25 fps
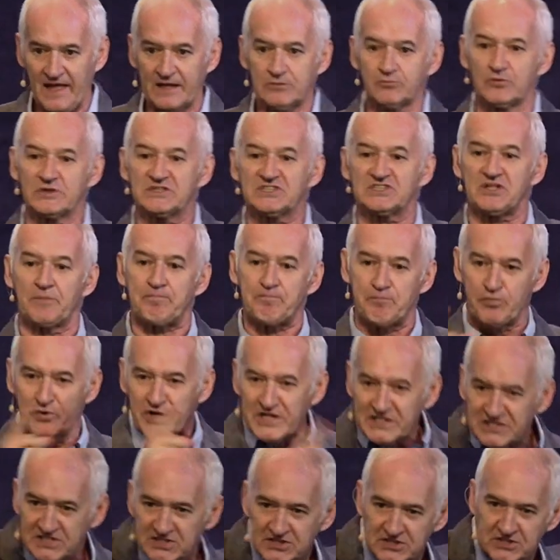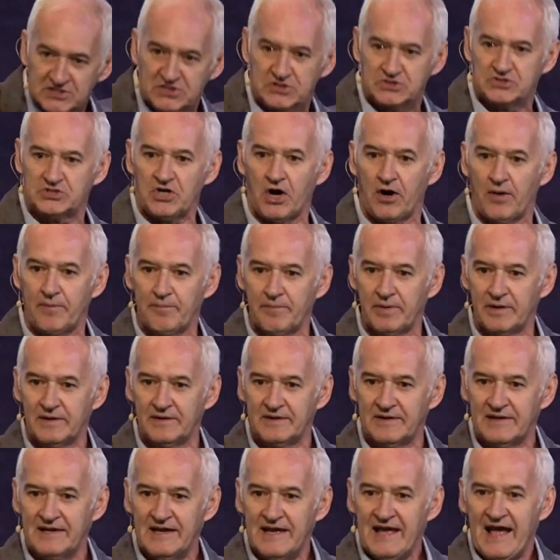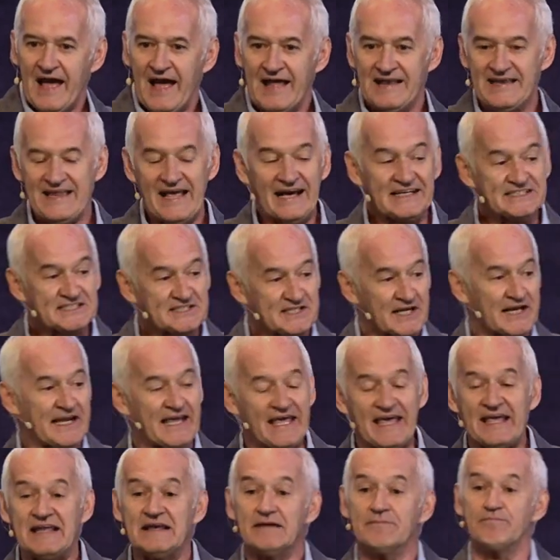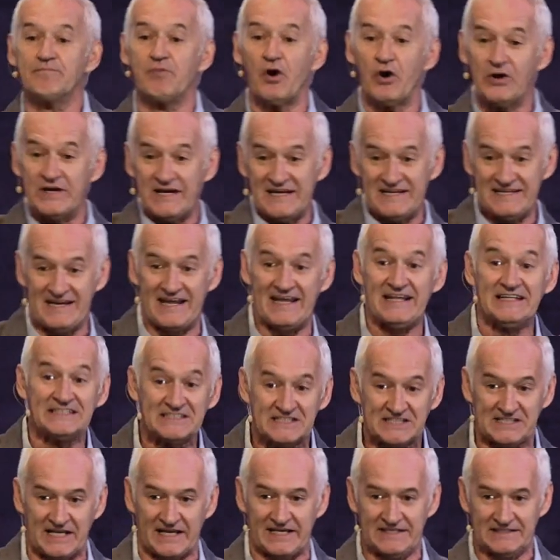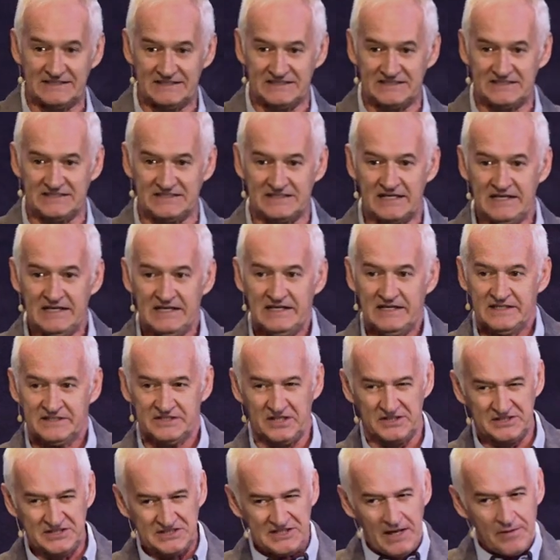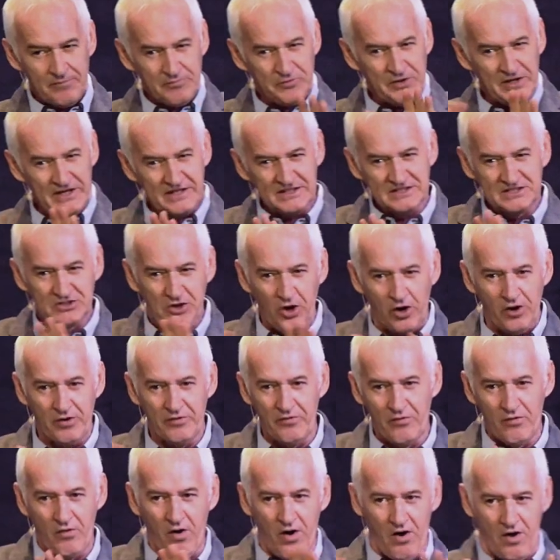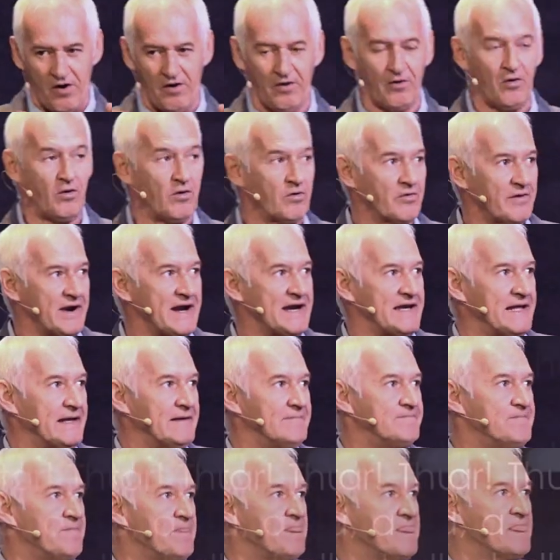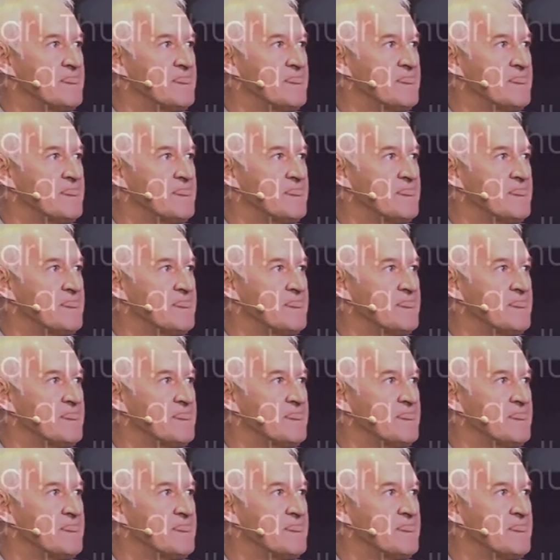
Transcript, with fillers: That was the priest's job. And he has the king burning incense. So something's gone wrong already.